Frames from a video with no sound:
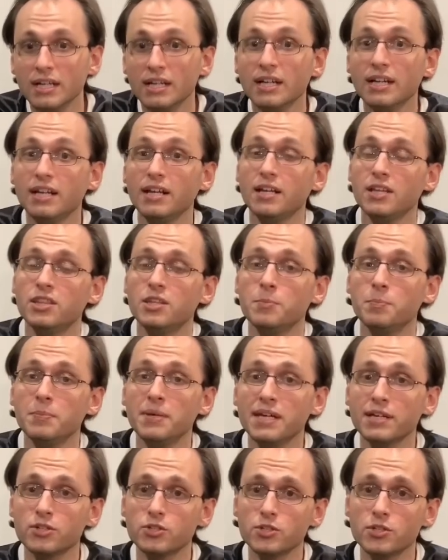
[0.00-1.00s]
In the
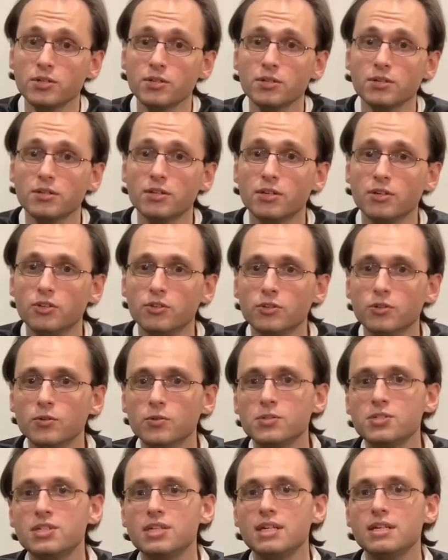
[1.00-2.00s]
picture, you'll
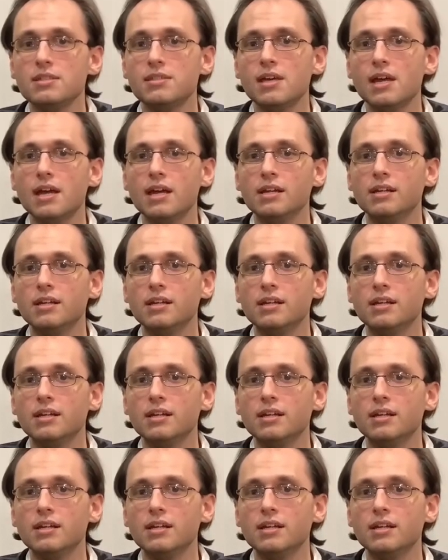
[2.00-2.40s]
see that